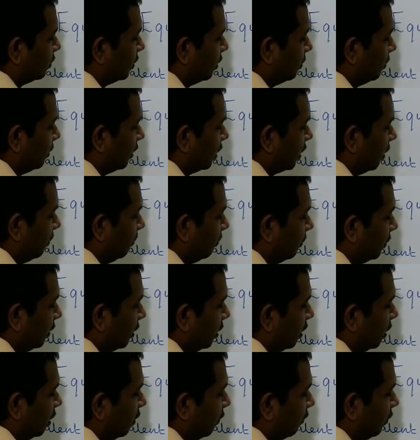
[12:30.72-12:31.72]
will become
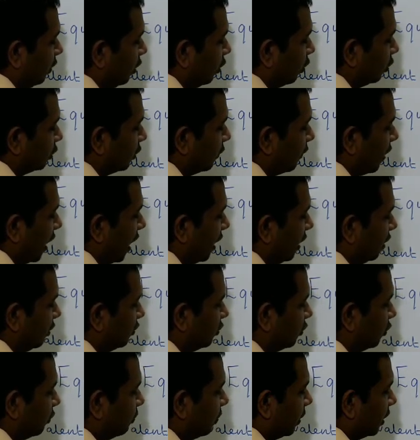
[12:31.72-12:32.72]
we know the
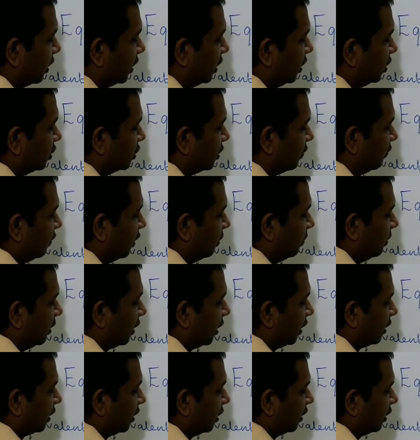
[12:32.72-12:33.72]
valency of magnesium will be
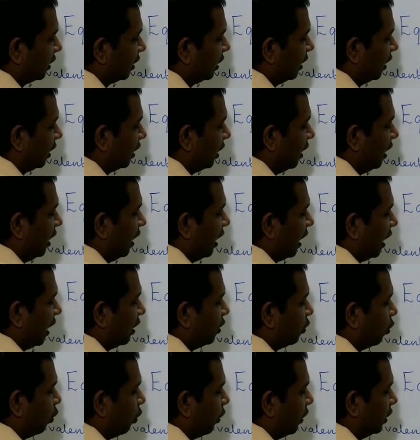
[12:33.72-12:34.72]
written here
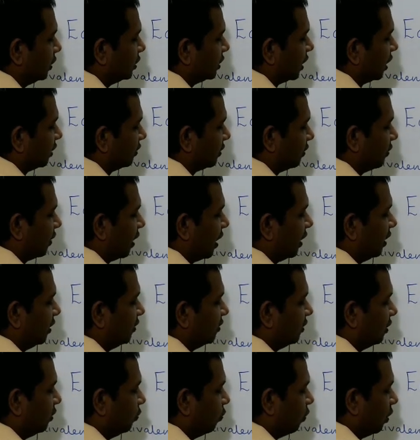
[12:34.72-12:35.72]
and OH has a
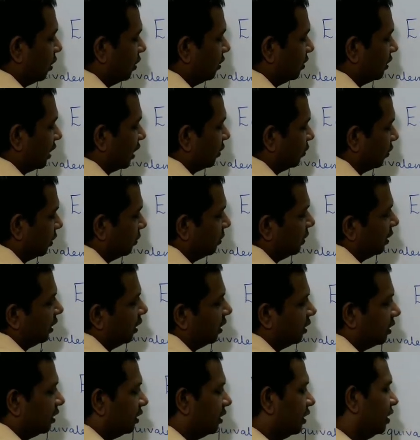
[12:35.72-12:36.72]
valency 1 that will be
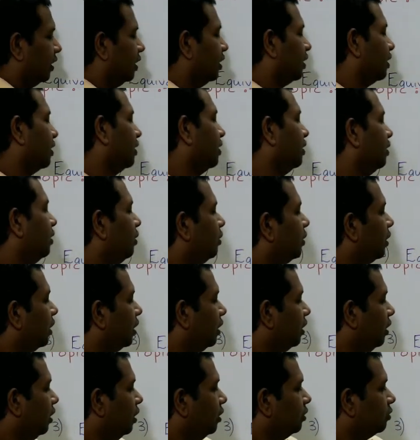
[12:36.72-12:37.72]
written here
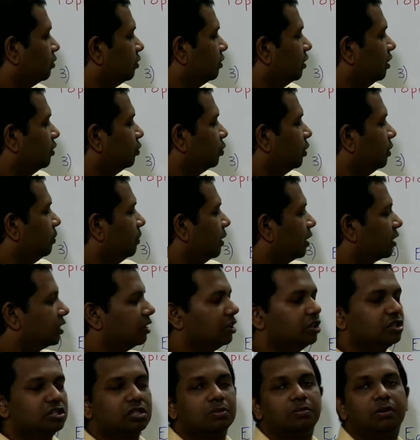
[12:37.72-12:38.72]
okay so that's why
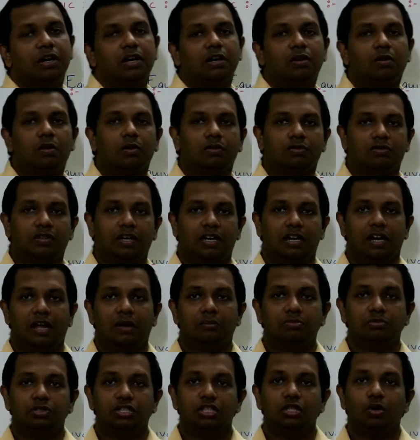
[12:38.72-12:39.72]
magnesium hydroxide
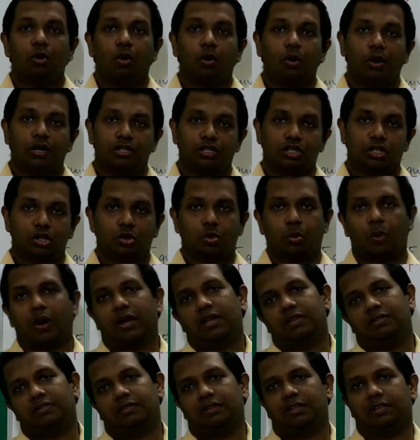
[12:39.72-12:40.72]
MgOH
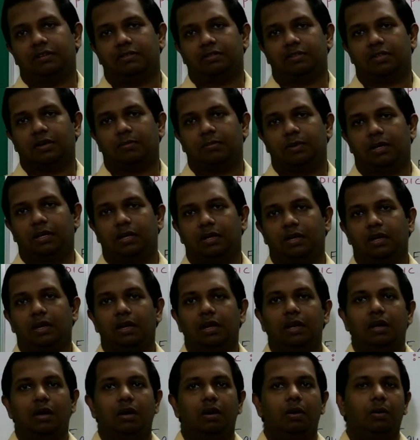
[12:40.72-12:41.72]
twice it is coming
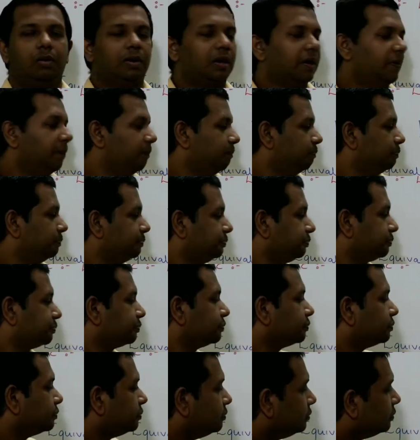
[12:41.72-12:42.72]
okay
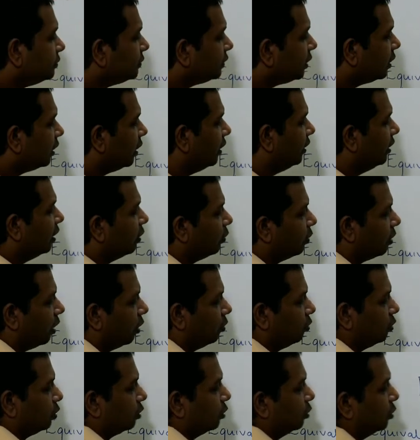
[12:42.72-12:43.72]
now
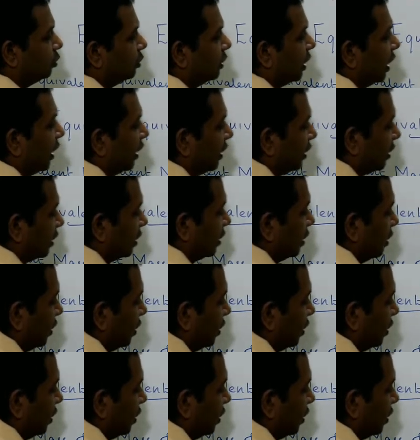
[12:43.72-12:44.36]
how to do that